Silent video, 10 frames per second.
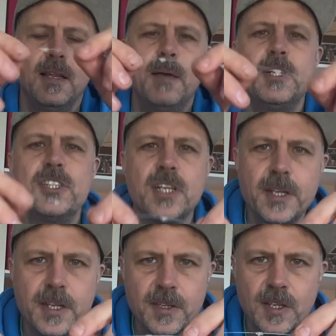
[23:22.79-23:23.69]
let me show
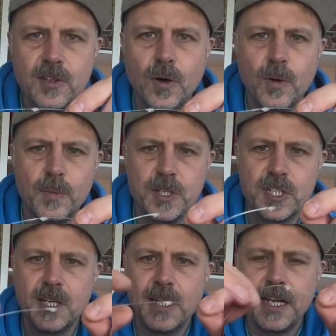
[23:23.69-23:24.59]
you the knot
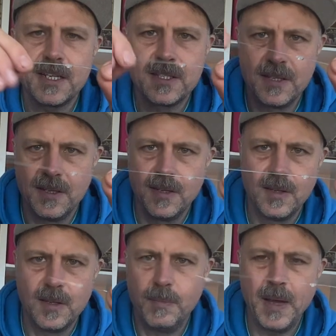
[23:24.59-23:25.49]
which connects
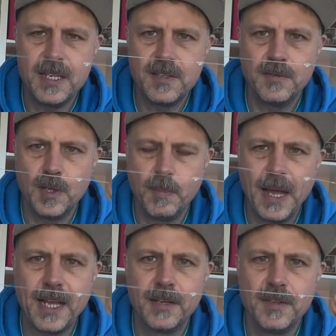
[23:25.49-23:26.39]
the base of the
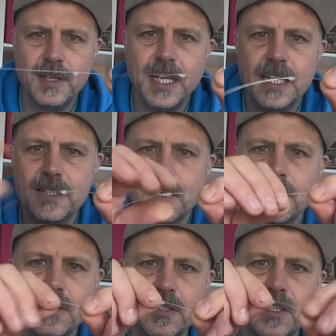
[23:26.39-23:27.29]
back of your leader
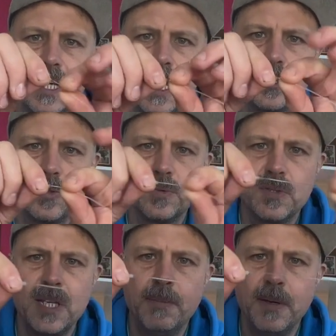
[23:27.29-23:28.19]
to the actual
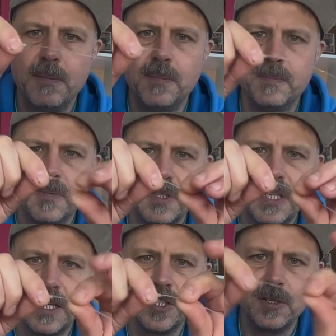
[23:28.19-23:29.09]
tippet
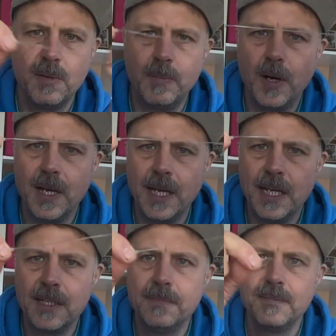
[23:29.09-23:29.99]
section, the bite
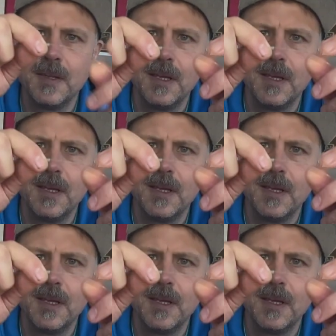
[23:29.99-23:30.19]
leader.